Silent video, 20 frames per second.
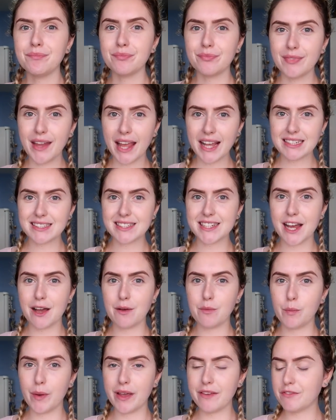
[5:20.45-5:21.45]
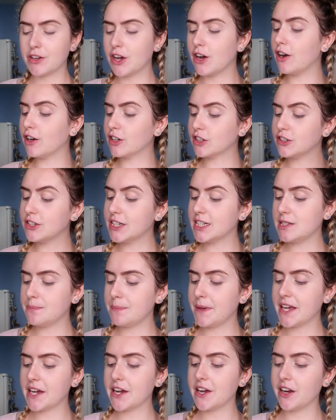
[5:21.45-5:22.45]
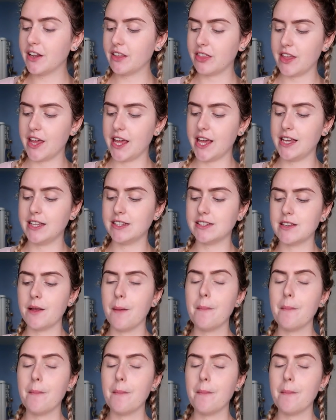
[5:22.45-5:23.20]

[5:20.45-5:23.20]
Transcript: Next up, we've got crispy kind of things.